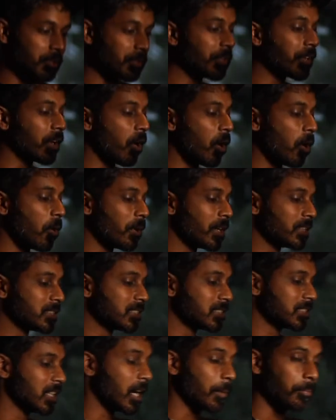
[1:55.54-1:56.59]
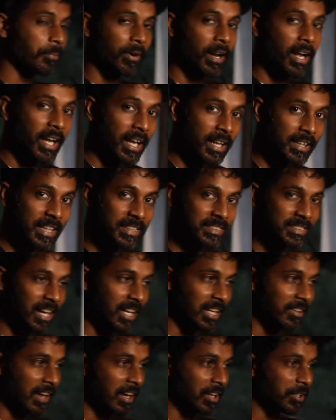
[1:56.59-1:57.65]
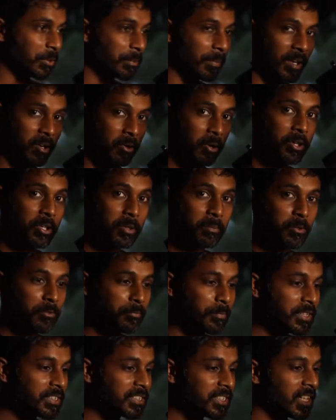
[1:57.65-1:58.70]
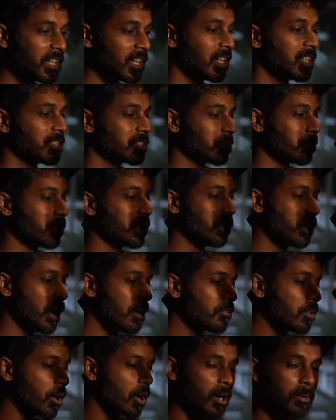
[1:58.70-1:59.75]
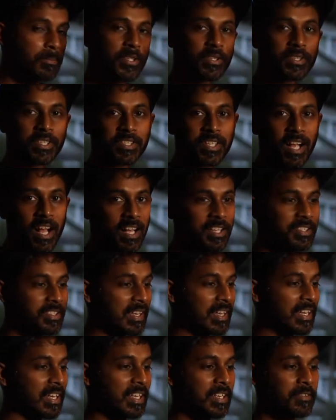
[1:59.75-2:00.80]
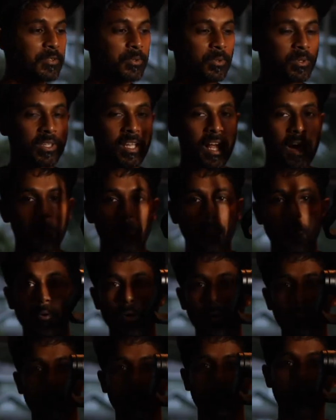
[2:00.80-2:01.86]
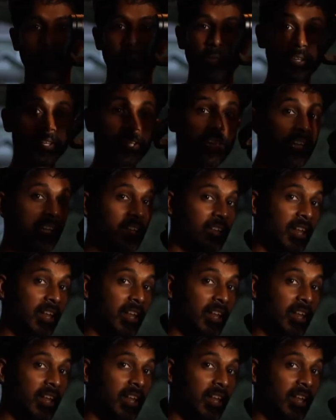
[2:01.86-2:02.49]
use it always upright, and that's kind of how you make all your movements. So when you have the arms on the sides, it gives you a lot more mobility and a